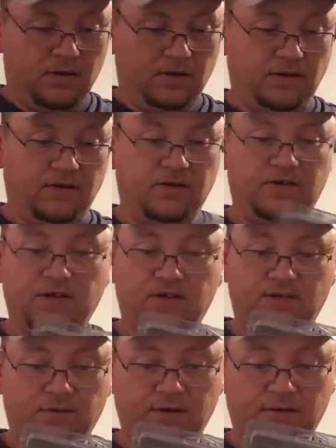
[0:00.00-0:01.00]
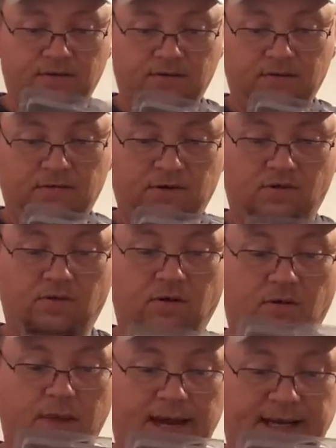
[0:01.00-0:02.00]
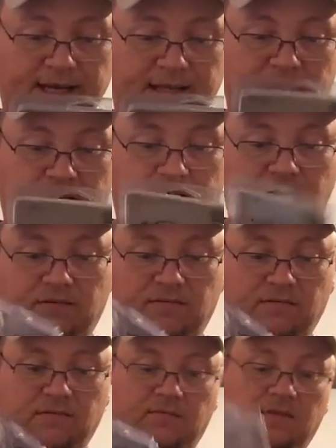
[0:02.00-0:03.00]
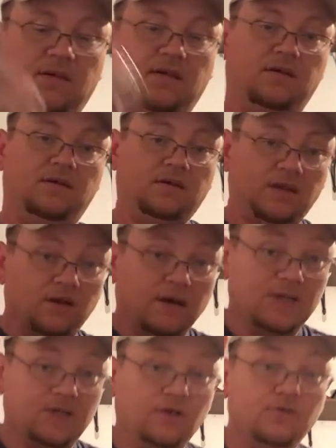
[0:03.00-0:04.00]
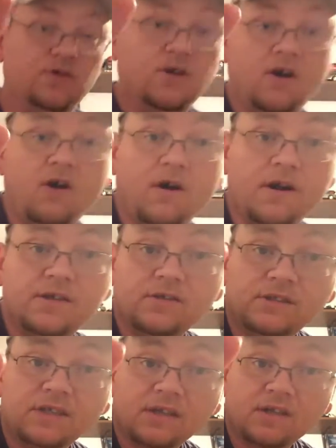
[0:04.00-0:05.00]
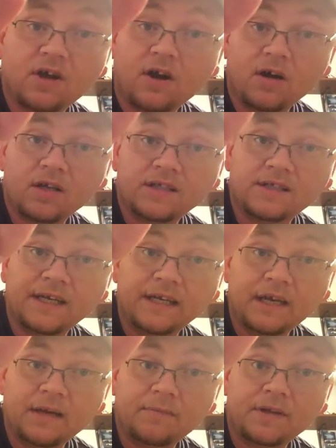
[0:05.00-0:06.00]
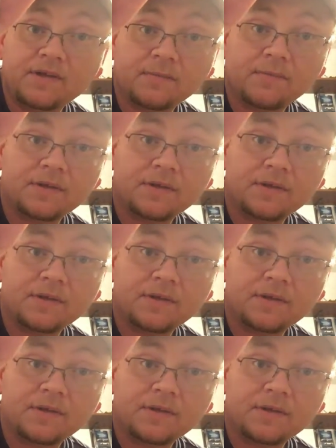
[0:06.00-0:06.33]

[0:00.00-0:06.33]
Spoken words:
So there's this one, which will go back in this. So I showed you the card, so it's not the card that's dinged up, it's the